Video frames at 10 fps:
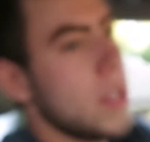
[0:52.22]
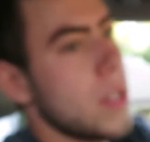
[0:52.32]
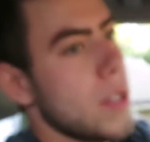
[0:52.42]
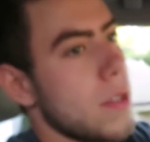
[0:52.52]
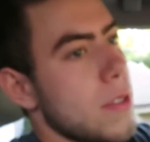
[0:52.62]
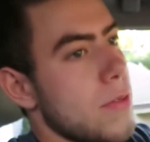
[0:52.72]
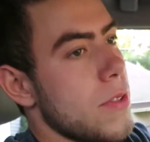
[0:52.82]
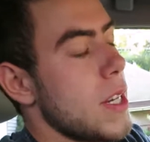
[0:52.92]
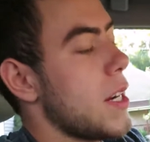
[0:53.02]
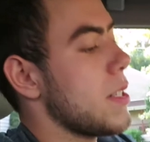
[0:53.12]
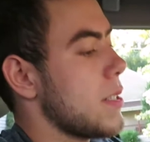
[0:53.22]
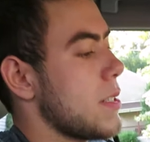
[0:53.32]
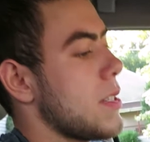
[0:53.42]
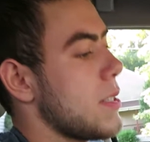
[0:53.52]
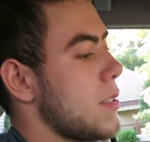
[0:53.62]
there's Freon in the
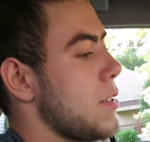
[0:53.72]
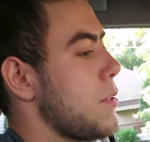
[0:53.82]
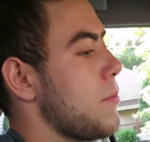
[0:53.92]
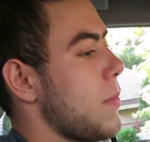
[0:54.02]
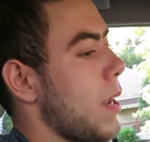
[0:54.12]
system.